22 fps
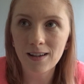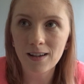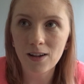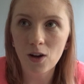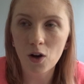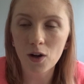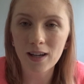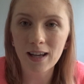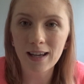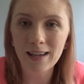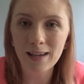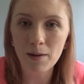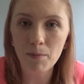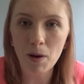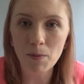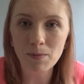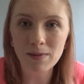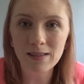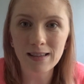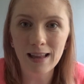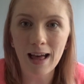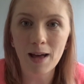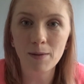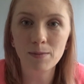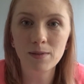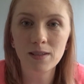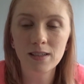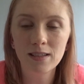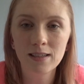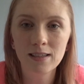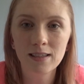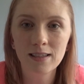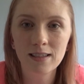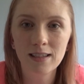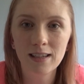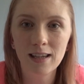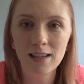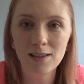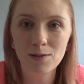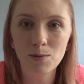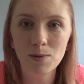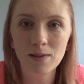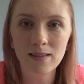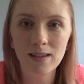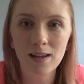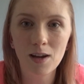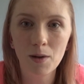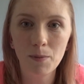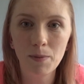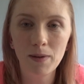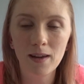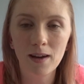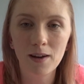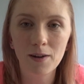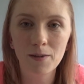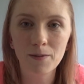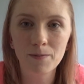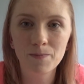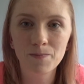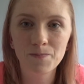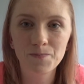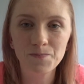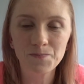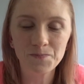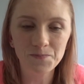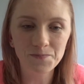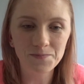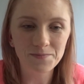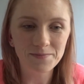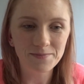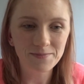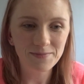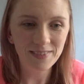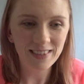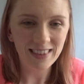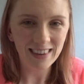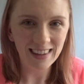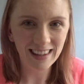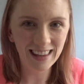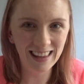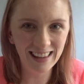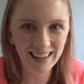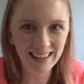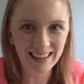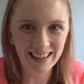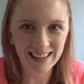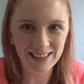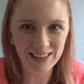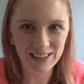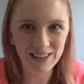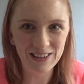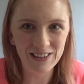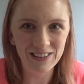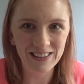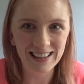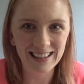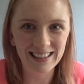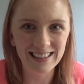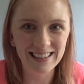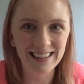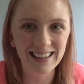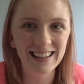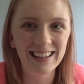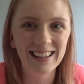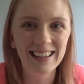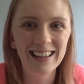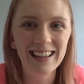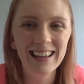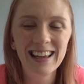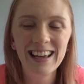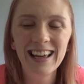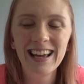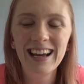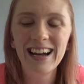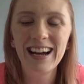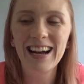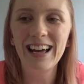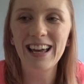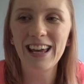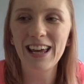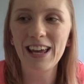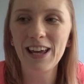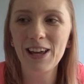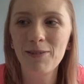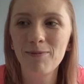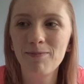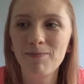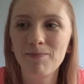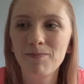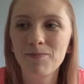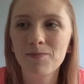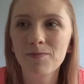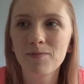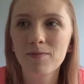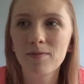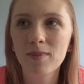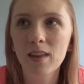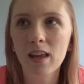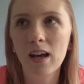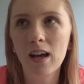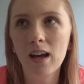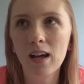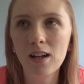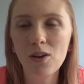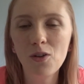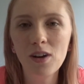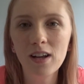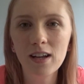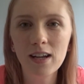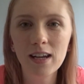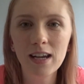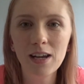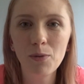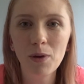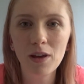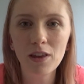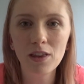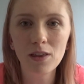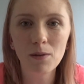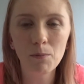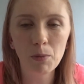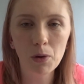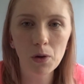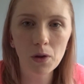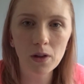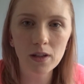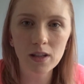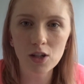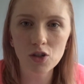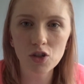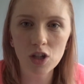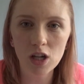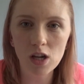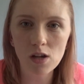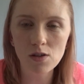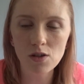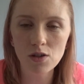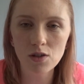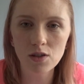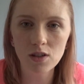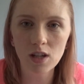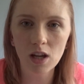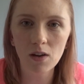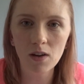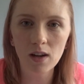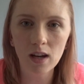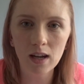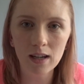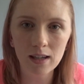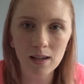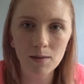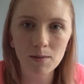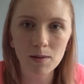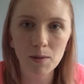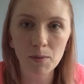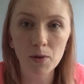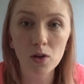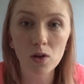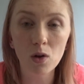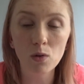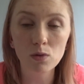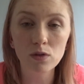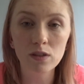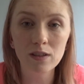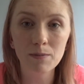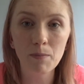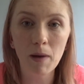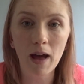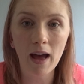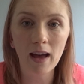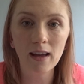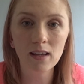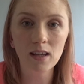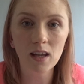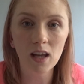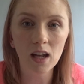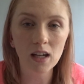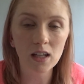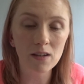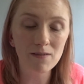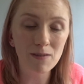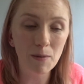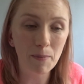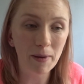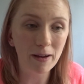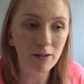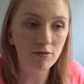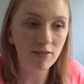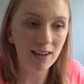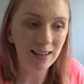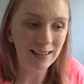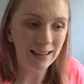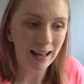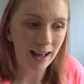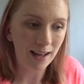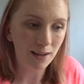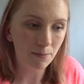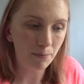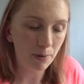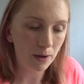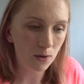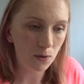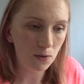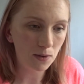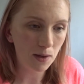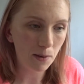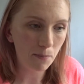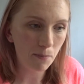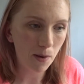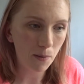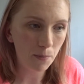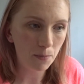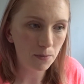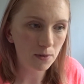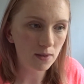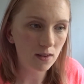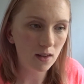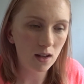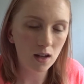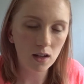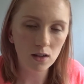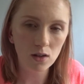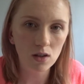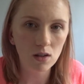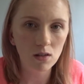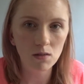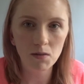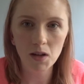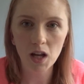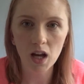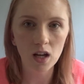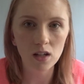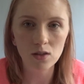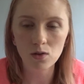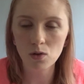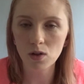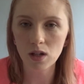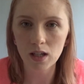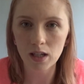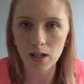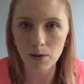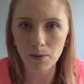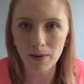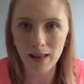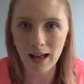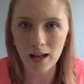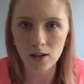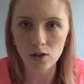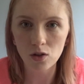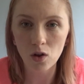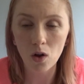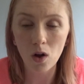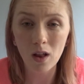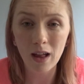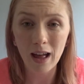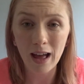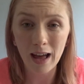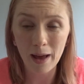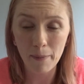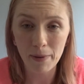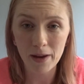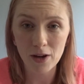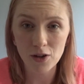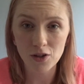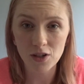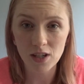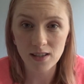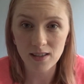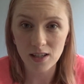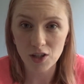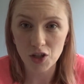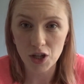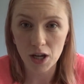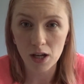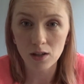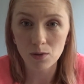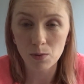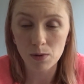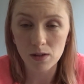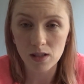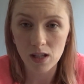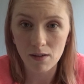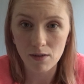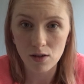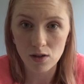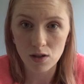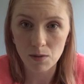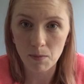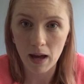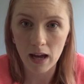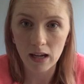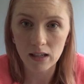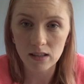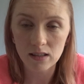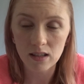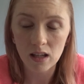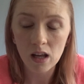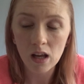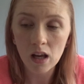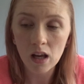Or getting your bum slapped, as we say up here in Scotland. I don't agree with pulling their trousers down and giving them a good old smack and leaving a big red handprint on their bums. I don't agree with that at all. I personally, as a child, was never smacked.